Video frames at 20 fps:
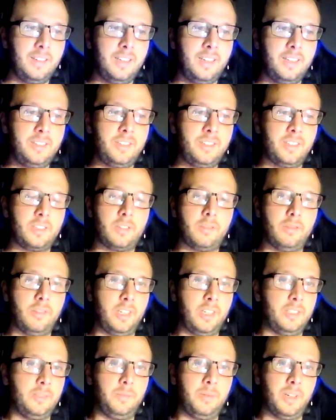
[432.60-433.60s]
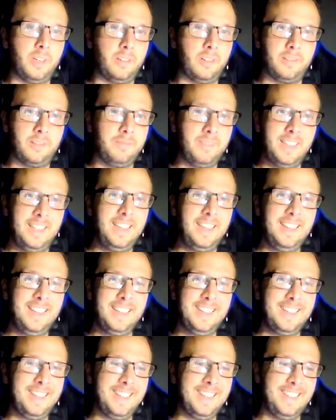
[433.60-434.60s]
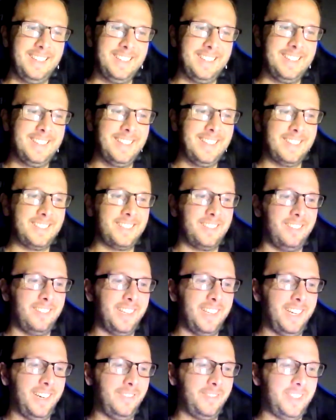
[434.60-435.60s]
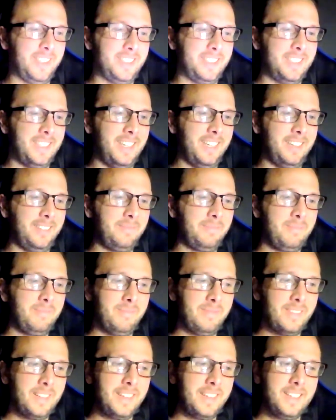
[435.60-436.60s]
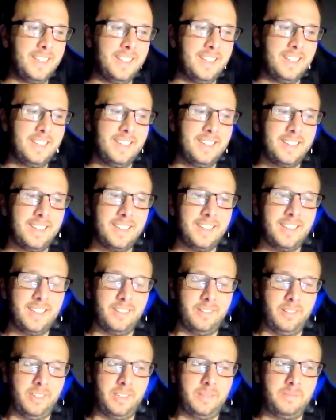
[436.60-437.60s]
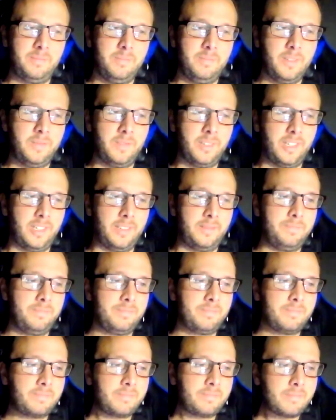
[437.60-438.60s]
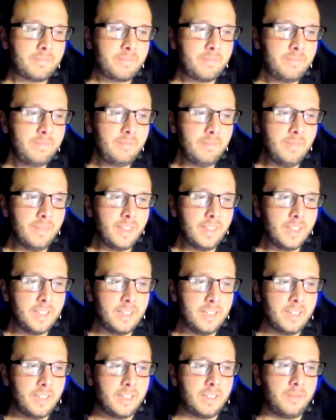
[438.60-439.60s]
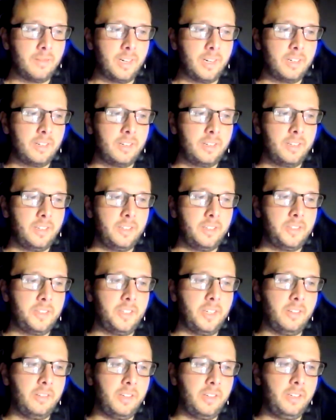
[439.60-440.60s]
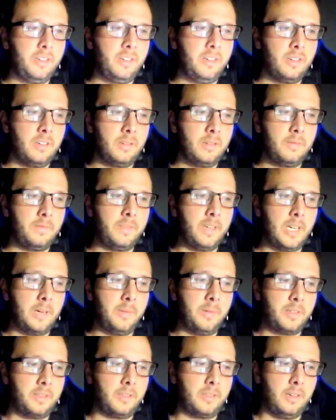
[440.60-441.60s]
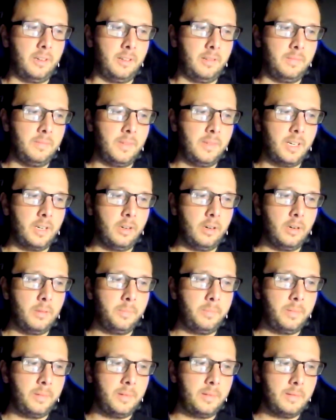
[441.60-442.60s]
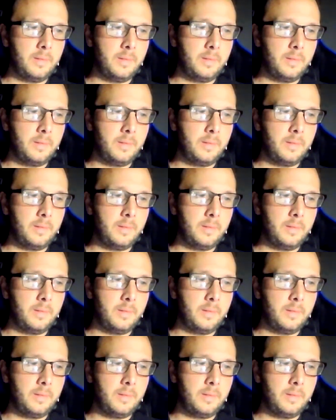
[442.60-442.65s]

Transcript: it just cleans better. That's all I have to say. Anyway, moving on. Why are you selling your fabric doll? I hope